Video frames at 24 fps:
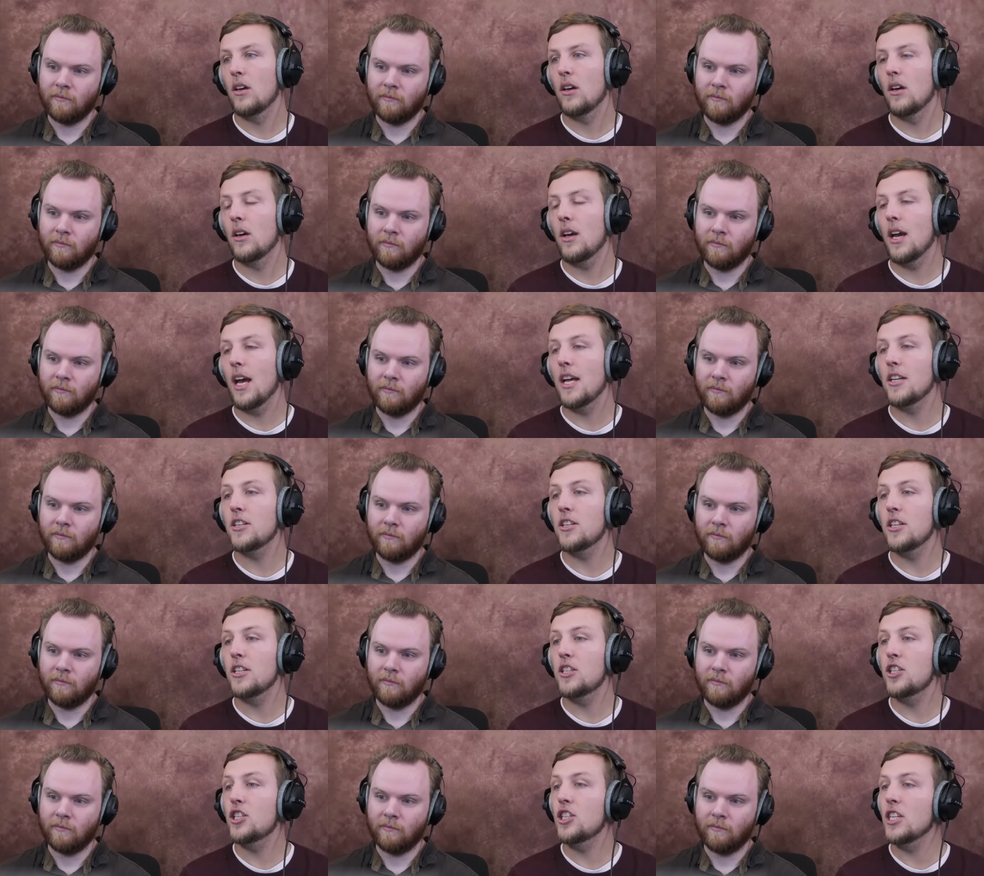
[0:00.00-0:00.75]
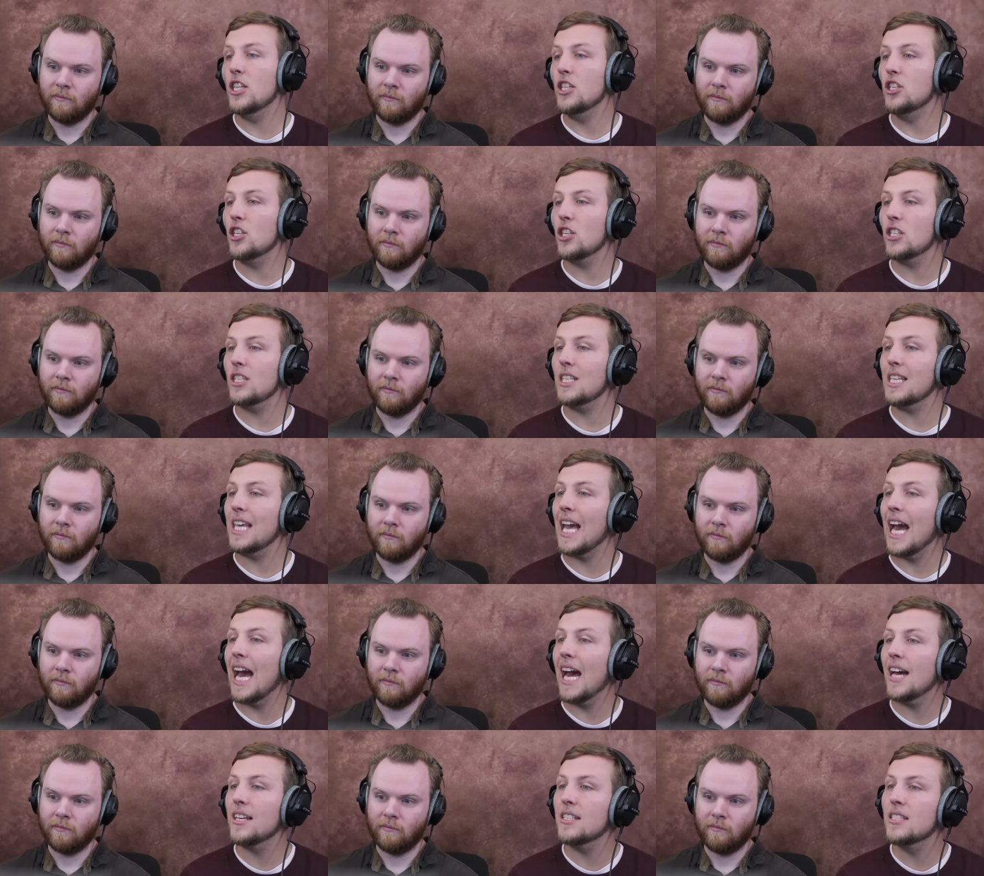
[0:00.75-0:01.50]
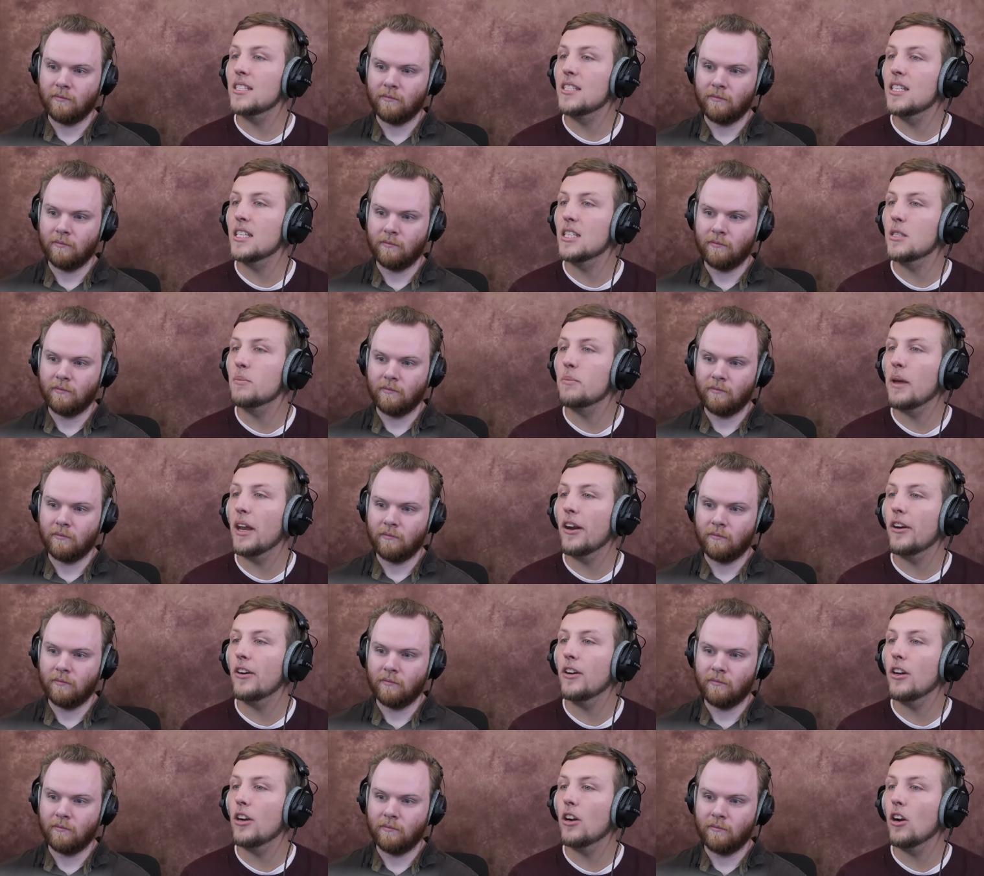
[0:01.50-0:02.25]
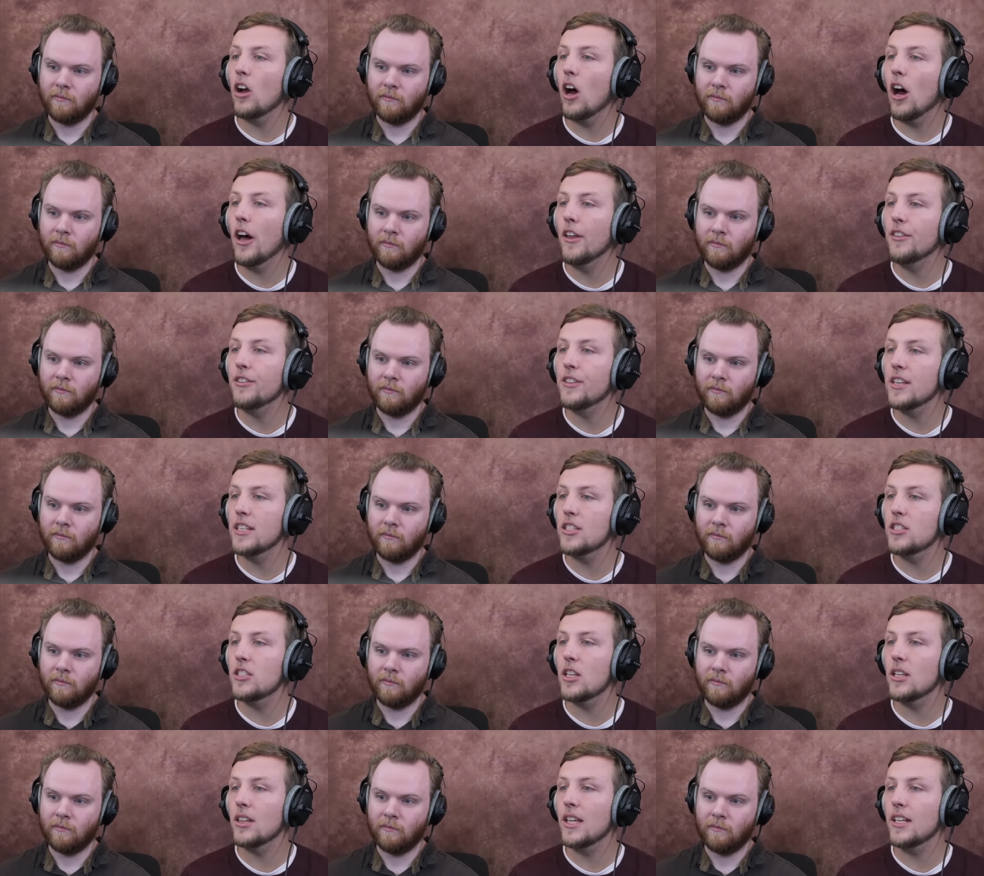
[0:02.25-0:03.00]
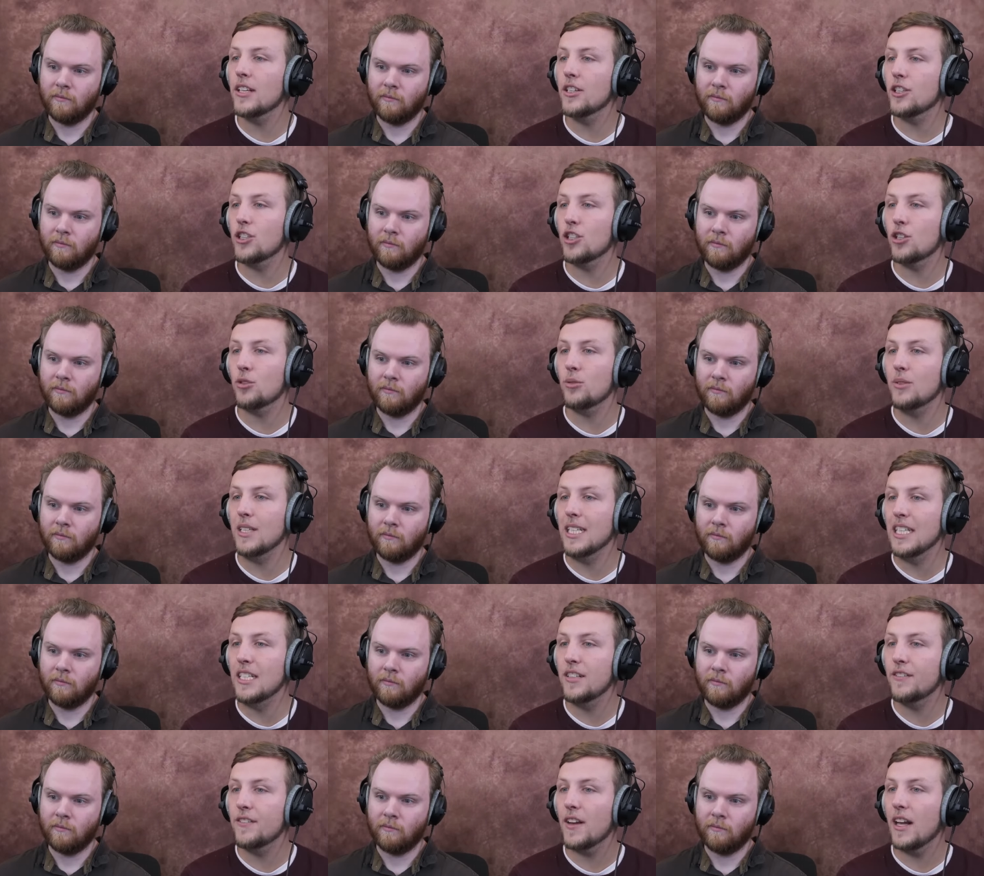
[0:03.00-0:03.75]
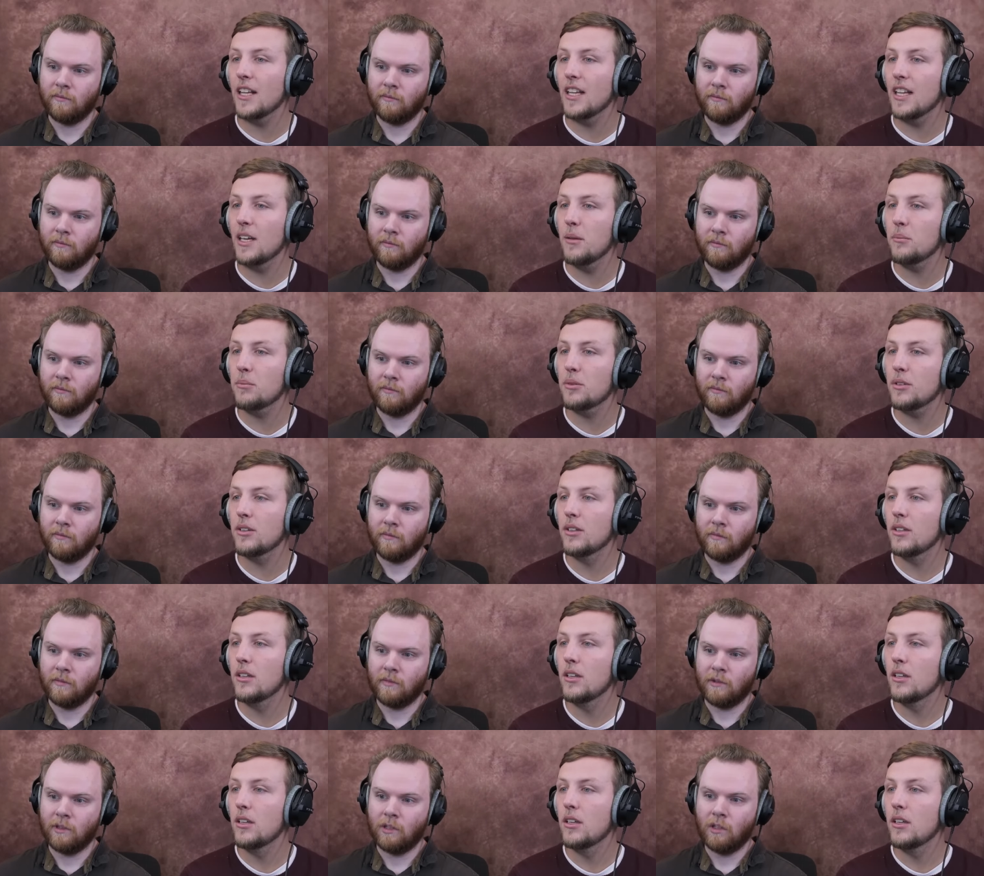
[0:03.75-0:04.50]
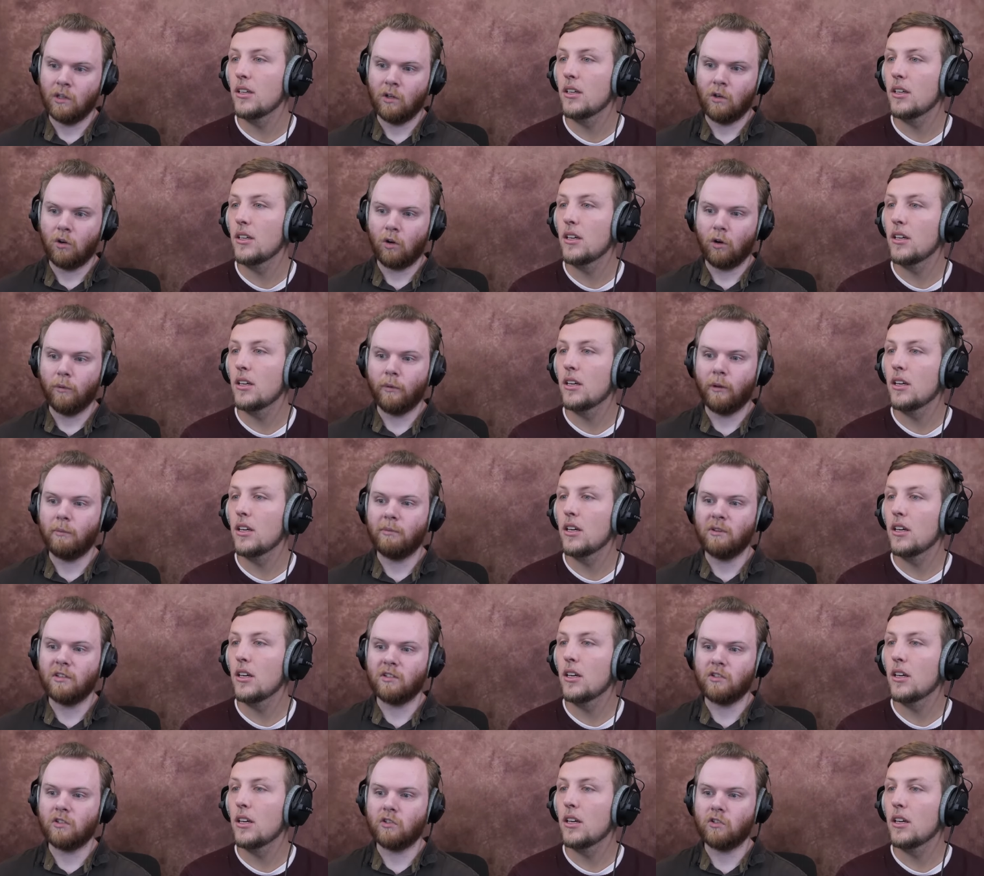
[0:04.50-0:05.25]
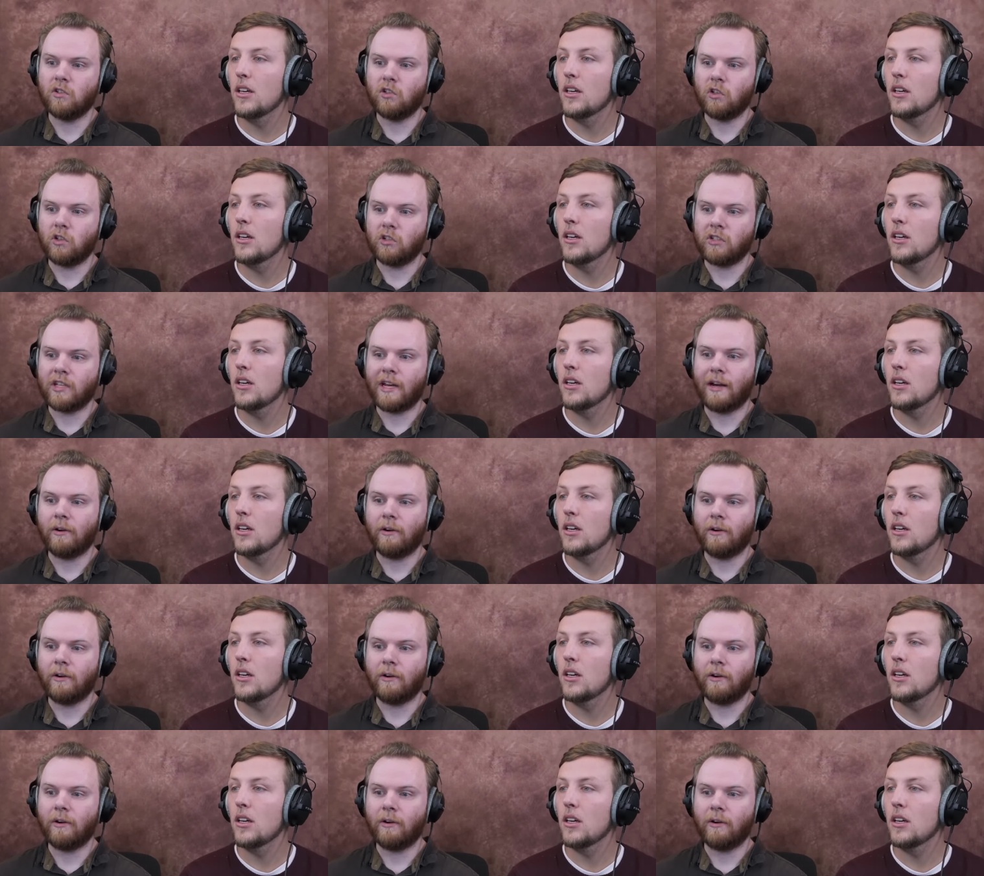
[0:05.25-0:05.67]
Speaker 1: And did she just cast this barrier on this to let a tree develop? Or maybe this is just how